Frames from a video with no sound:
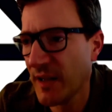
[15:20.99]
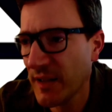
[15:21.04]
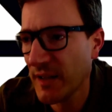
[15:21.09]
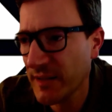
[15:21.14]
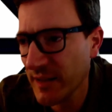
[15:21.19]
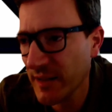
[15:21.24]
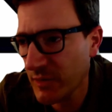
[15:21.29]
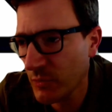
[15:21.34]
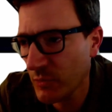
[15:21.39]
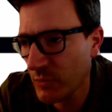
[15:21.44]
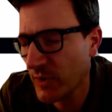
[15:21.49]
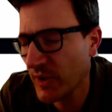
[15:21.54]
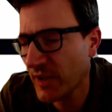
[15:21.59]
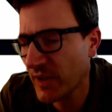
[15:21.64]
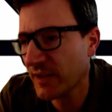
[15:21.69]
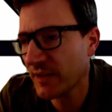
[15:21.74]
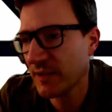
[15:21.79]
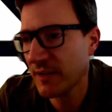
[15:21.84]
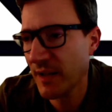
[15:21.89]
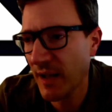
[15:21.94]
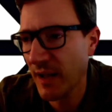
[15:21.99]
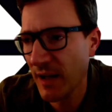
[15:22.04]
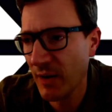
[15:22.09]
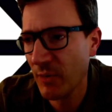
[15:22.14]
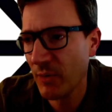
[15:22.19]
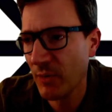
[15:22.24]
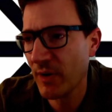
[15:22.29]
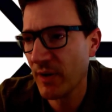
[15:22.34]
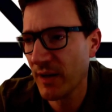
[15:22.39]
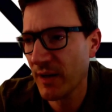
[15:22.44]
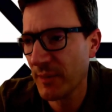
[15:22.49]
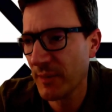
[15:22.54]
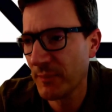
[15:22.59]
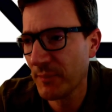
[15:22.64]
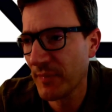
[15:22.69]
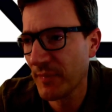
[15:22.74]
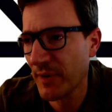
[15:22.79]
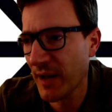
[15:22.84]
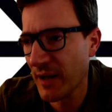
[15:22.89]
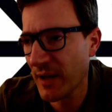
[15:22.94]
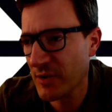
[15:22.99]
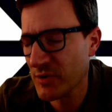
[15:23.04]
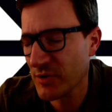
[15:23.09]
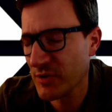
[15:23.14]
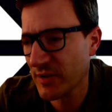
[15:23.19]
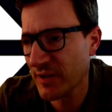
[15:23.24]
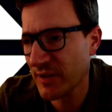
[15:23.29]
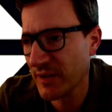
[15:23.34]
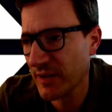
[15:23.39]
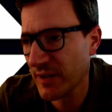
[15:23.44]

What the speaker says: then we can now actually